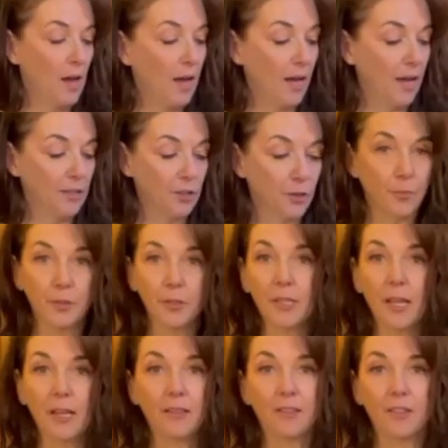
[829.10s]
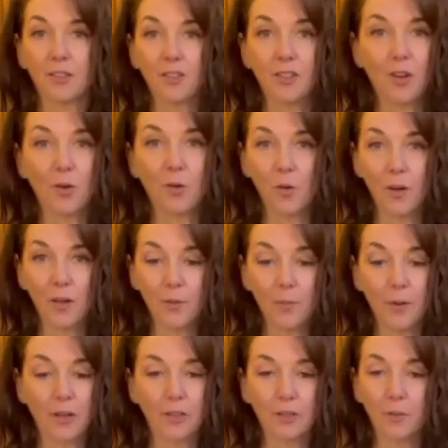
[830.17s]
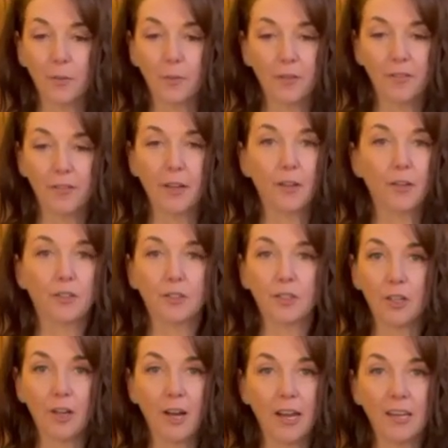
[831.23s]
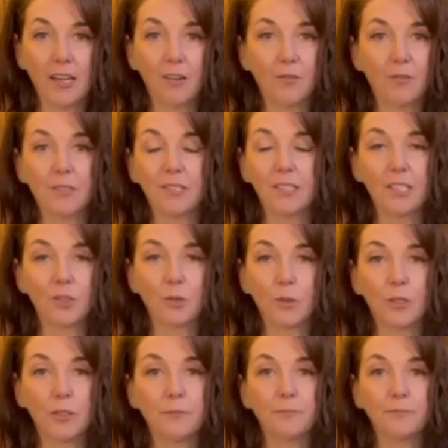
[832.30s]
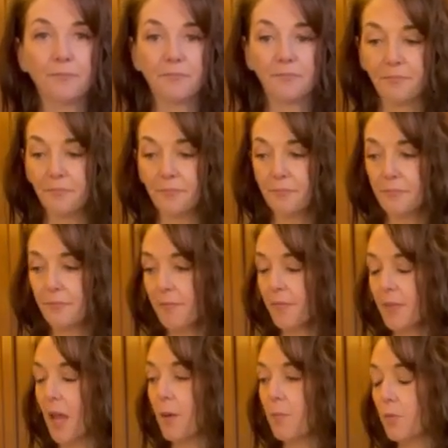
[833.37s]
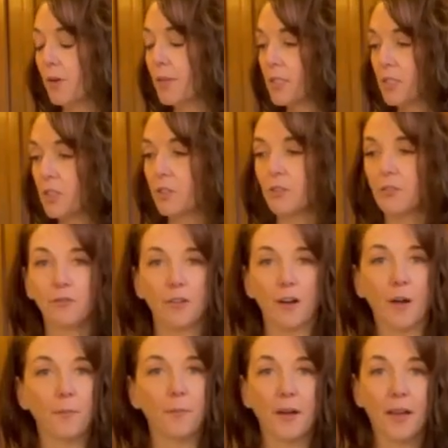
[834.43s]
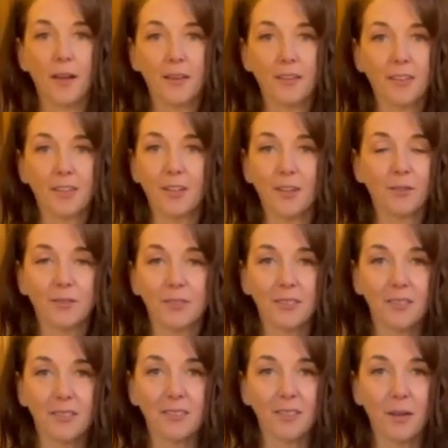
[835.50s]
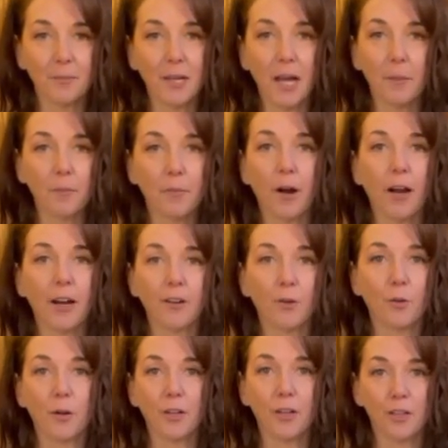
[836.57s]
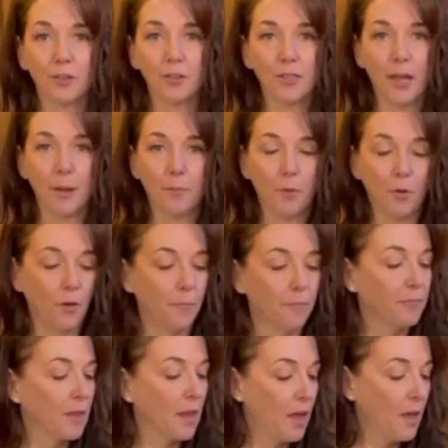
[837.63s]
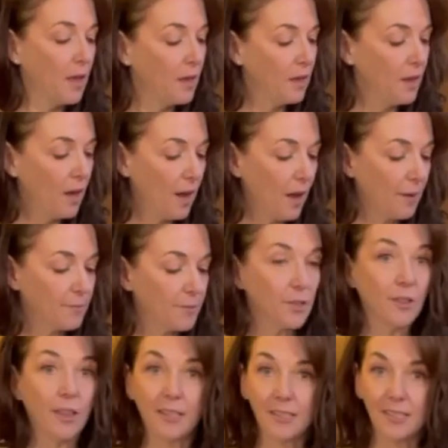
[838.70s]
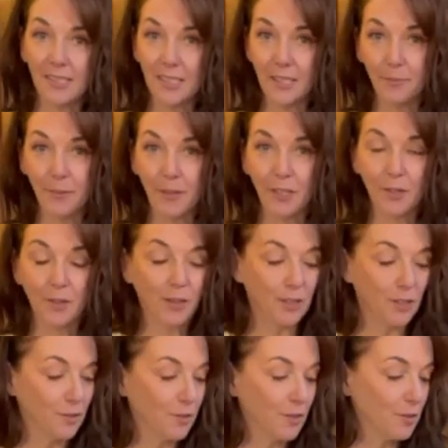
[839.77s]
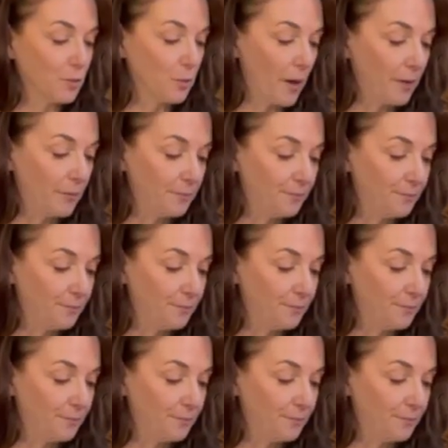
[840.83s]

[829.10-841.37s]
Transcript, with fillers: 100% there's no oil marks from your fingers or any residual um, residue from, uh, you know, some time prior where you used that bowl. Um, so that's a tip that you can use as well.